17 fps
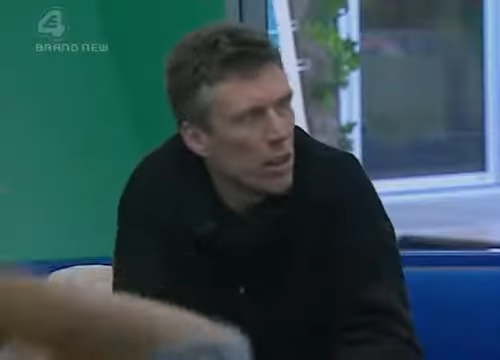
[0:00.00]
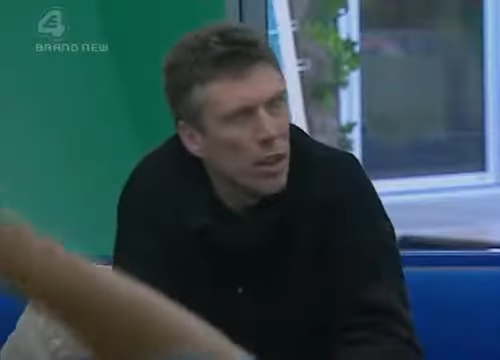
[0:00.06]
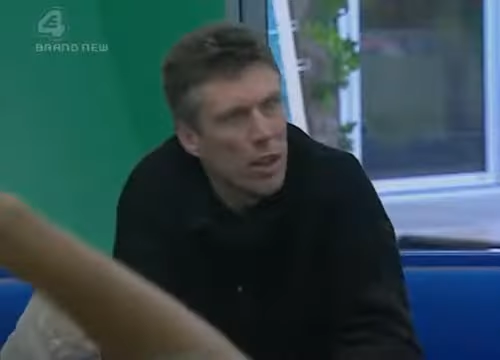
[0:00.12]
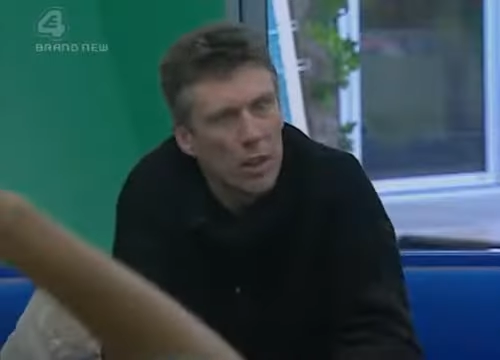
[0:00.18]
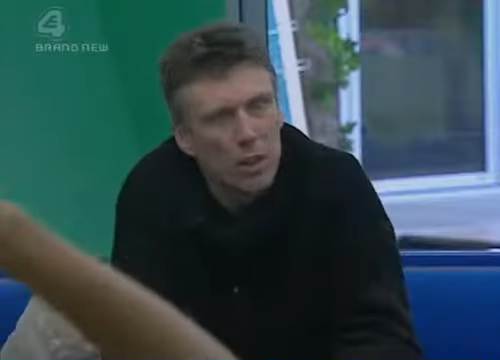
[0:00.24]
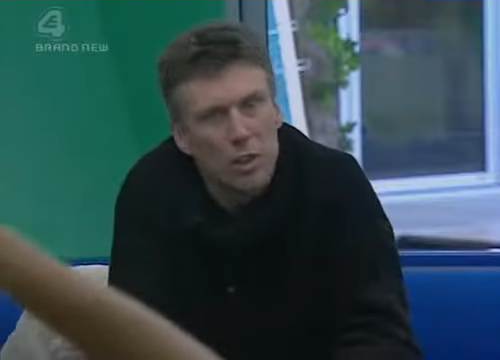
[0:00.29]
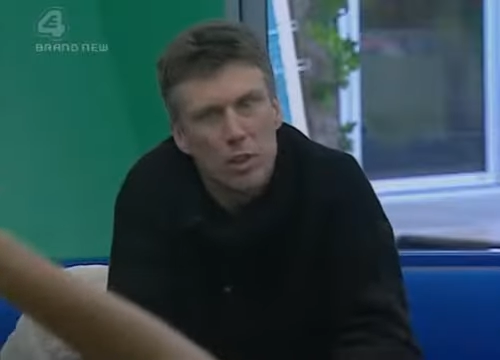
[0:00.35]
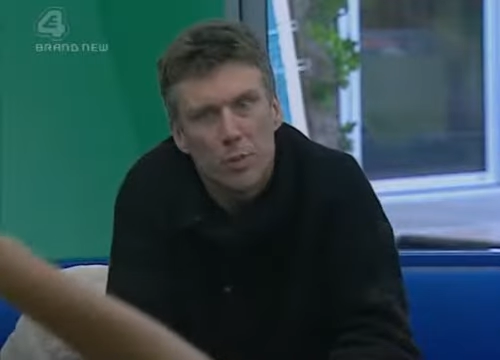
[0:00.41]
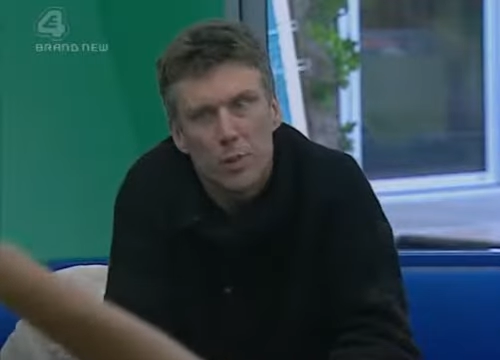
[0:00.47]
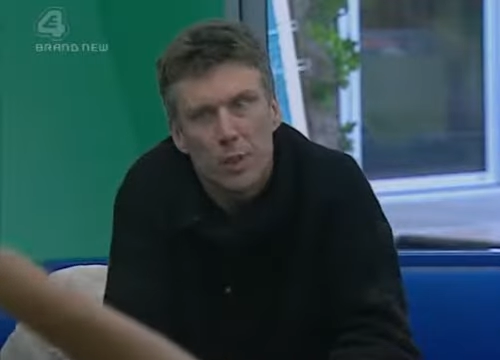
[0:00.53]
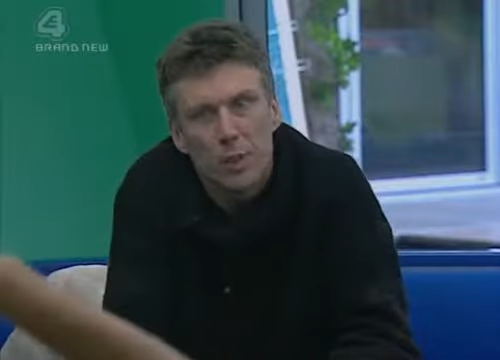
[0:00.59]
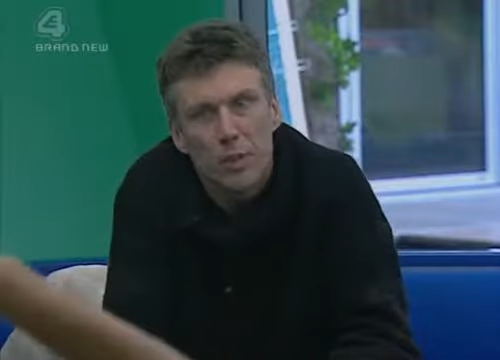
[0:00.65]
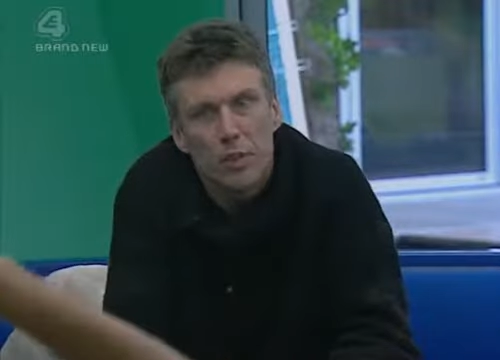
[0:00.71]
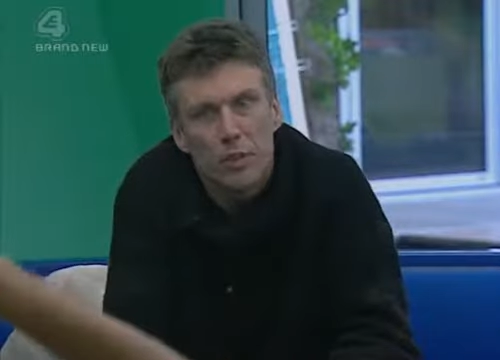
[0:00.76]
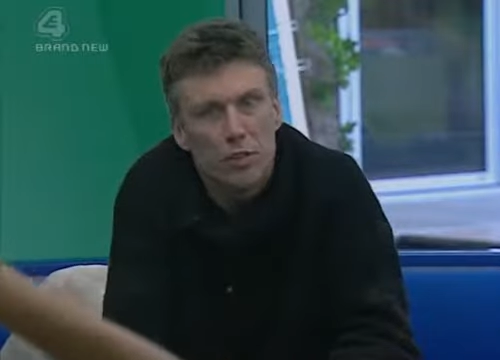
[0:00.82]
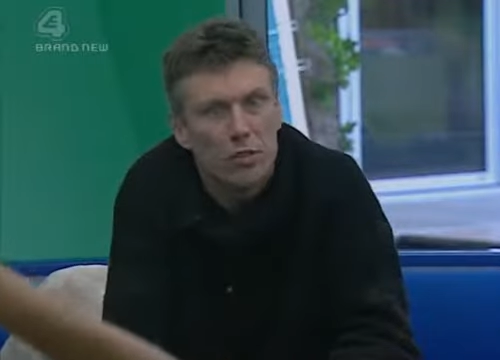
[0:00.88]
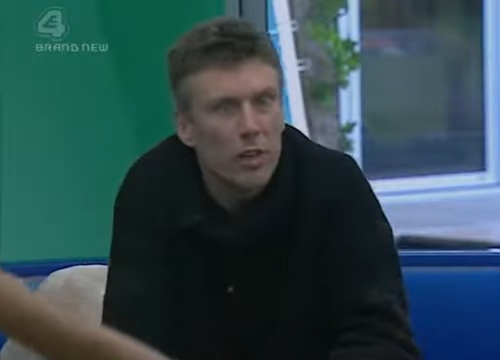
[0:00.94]
And the
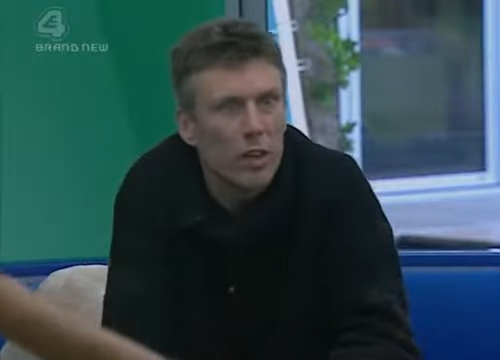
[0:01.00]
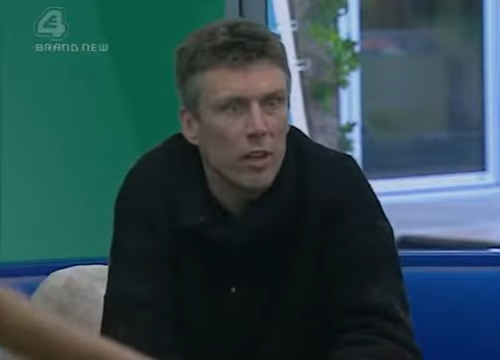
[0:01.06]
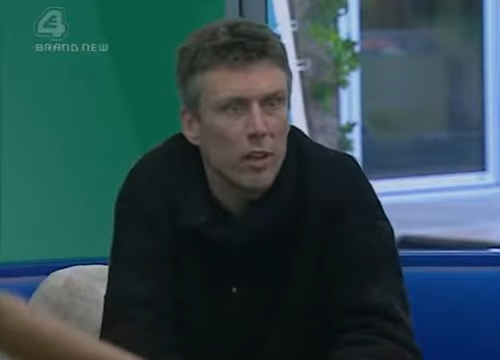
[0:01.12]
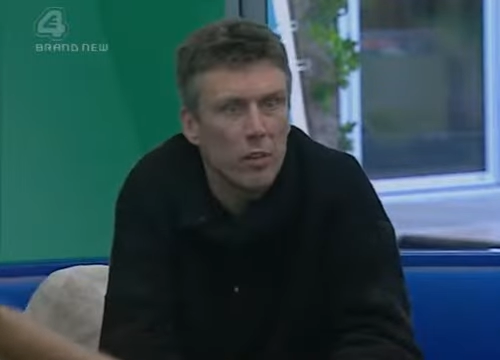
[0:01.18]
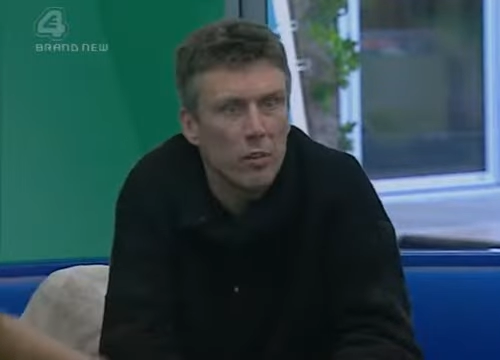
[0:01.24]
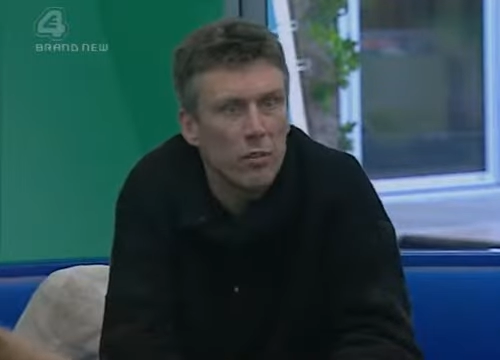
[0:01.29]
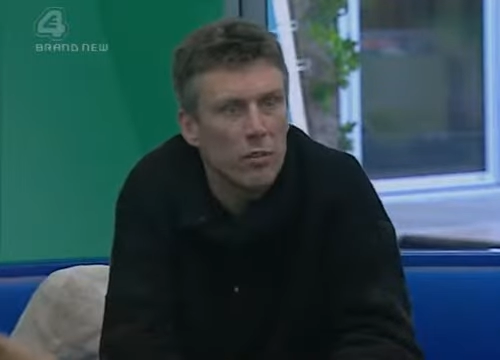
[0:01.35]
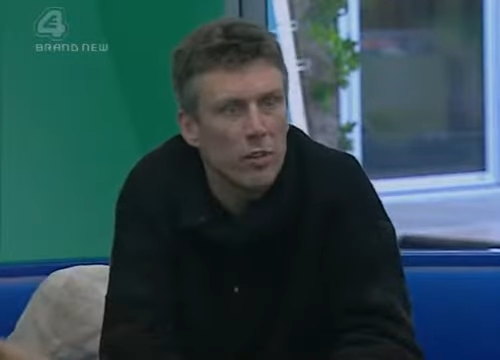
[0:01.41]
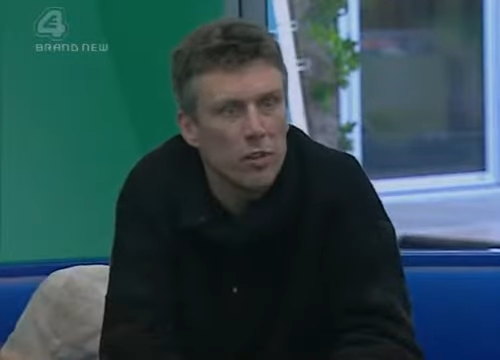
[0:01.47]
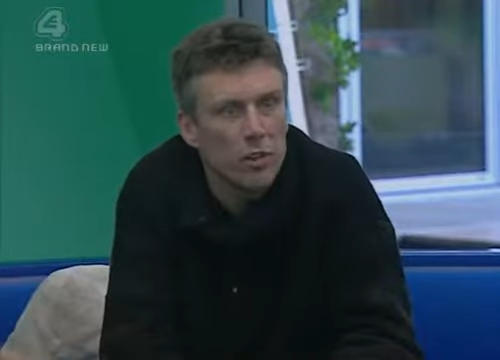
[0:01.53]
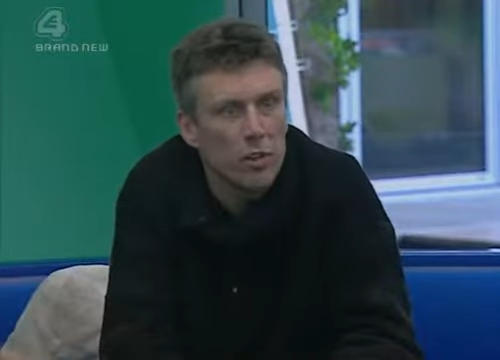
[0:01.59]
spring's really good for